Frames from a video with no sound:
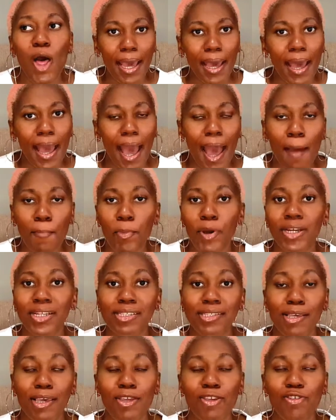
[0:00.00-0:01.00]
I'm gonna
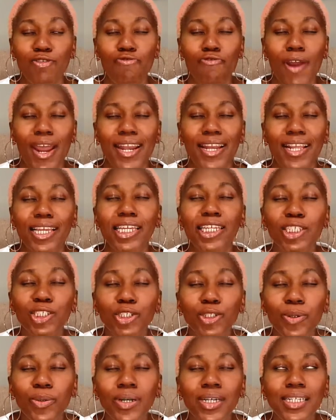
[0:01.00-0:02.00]
take you right into
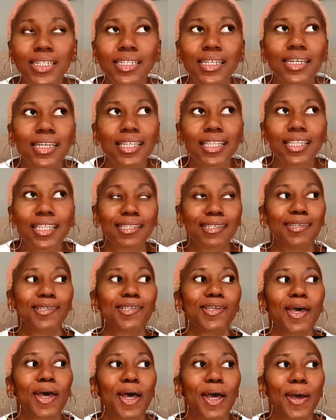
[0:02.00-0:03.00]
it. This is
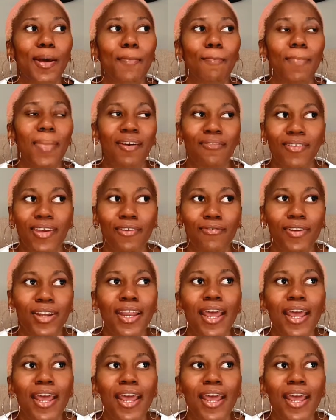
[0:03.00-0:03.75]
my favorite.